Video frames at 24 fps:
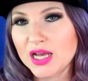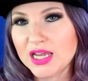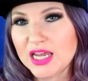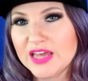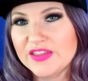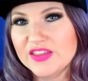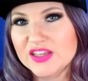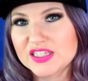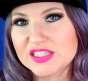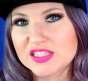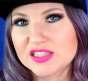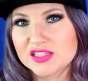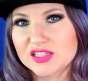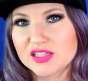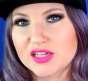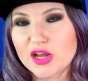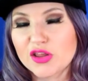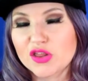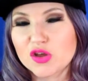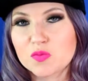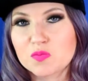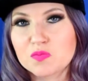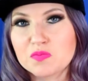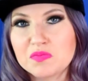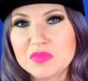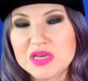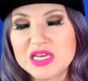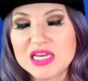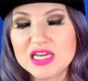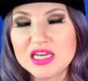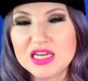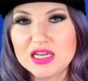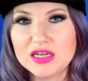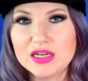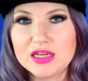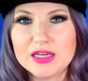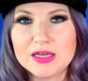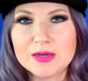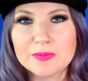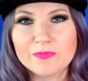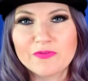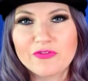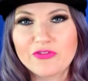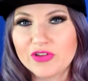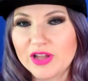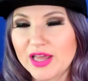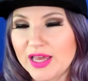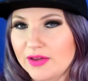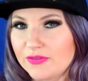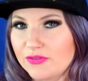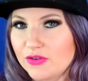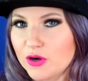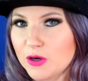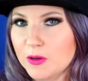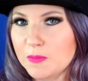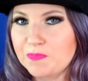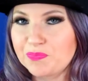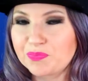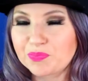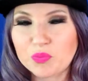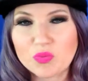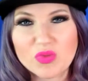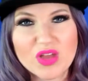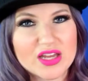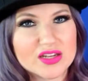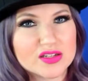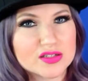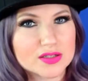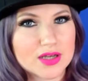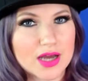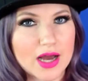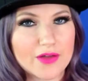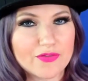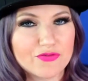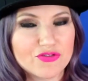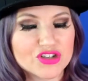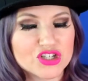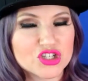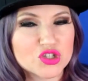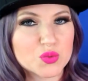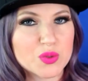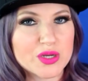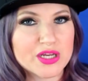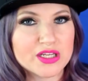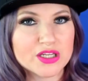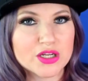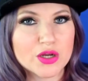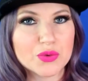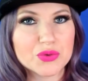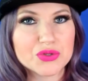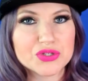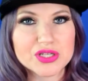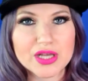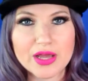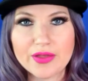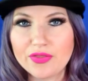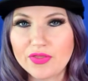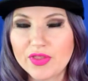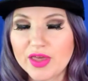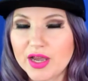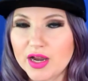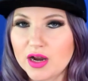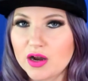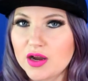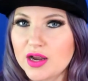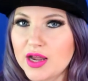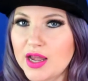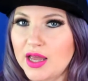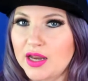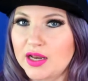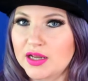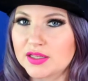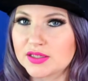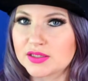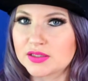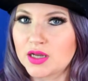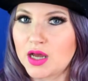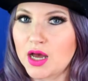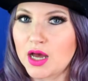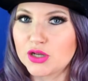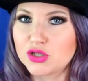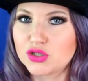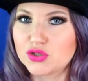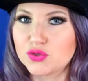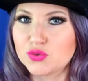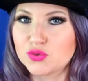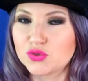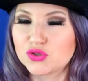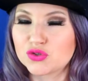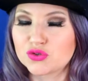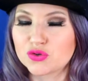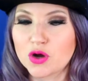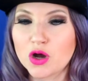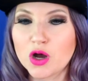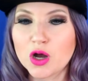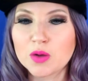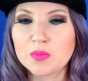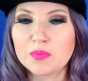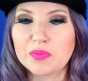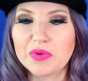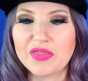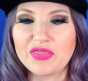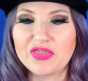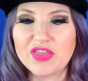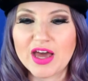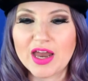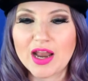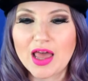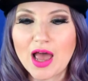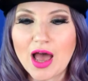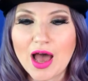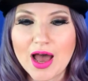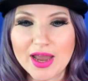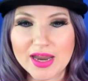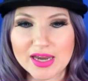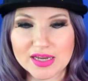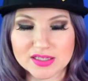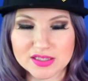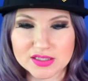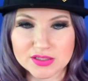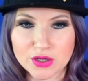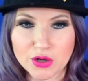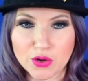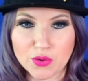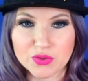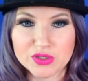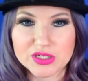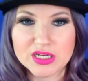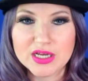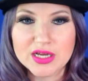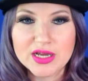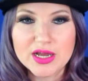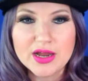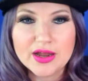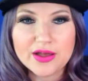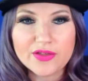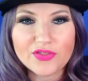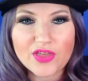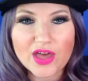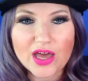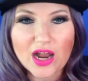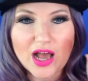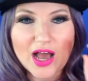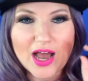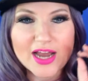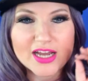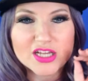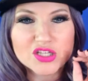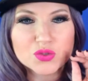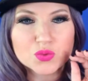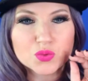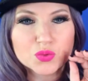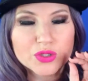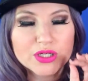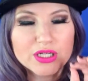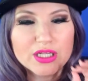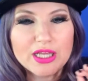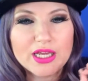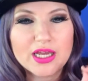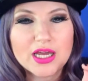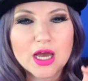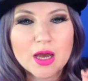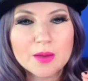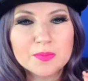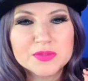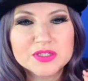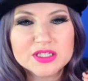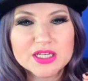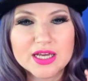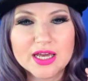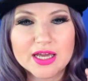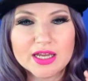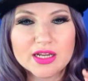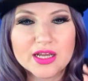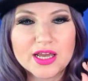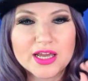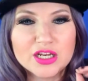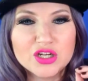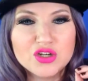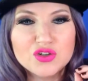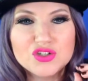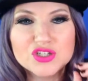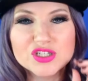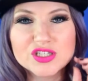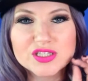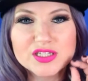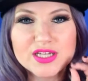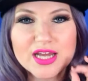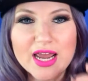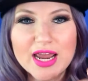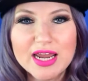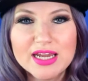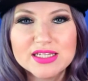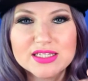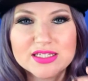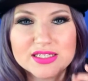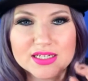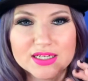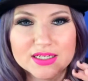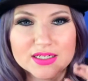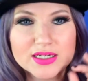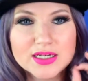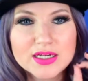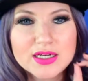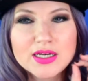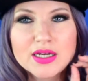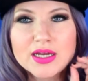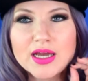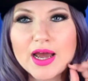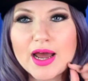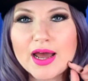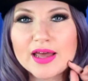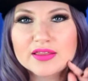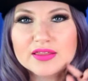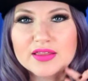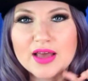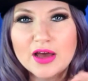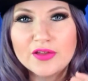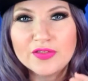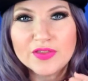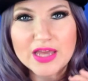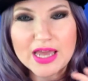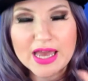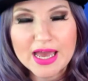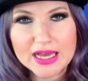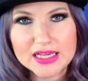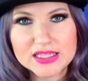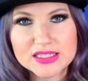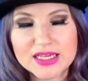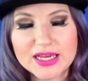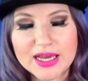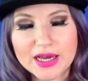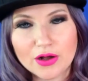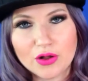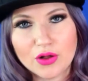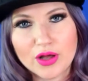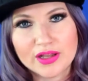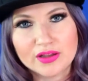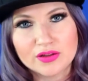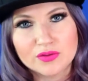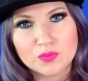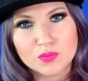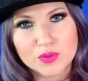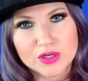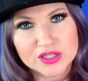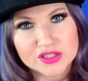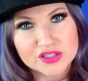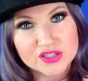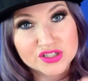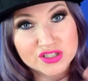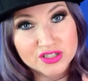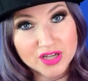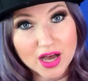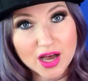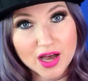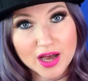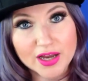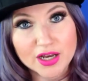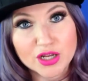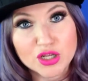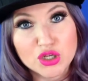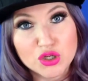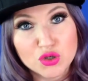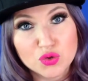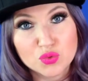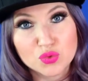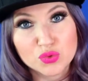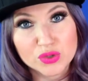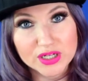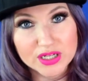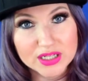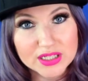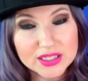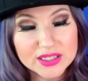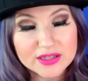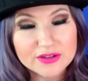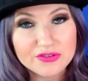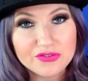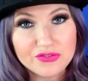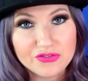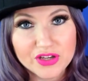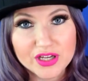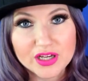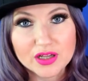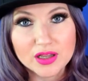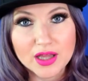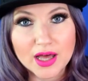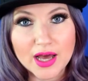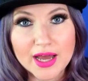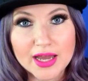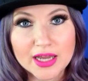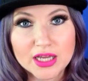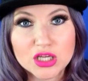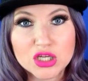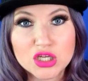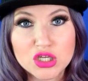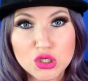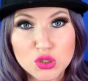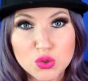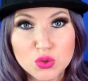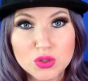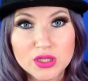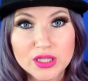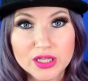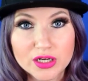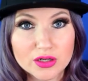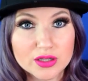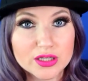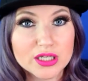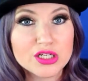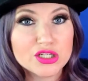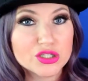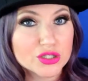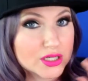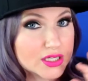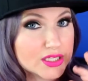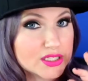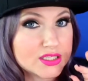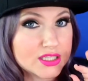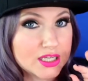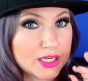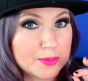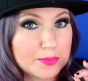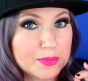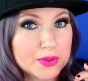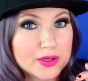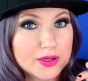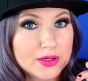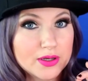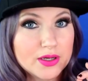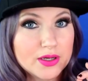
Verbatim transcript: Again, this is another medium flavor. It's got the sweet notes in there. It is not too strong, but that ice note, that ice really comes in, and you just taste it at, on the exhale, and when it's done, you really feel like you literally took a sip,